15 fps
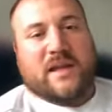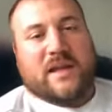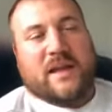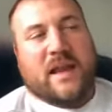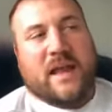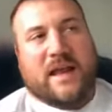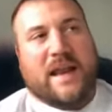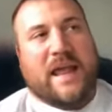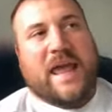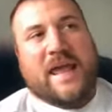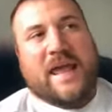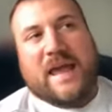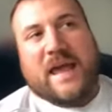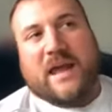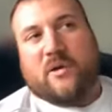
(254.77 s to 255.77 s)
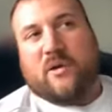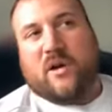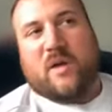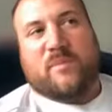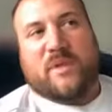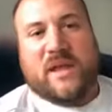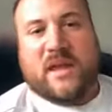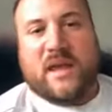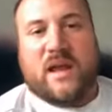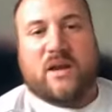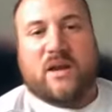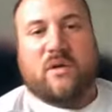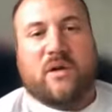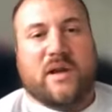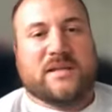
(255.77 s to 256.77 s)
I get A category, a B
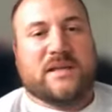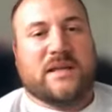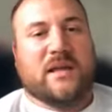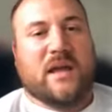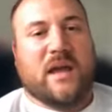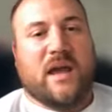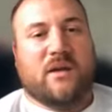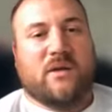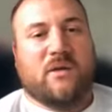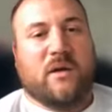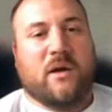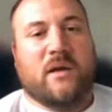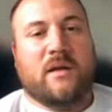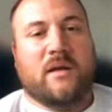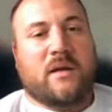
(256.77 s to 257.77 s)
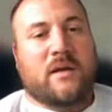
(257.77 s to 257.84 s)
category, a C category,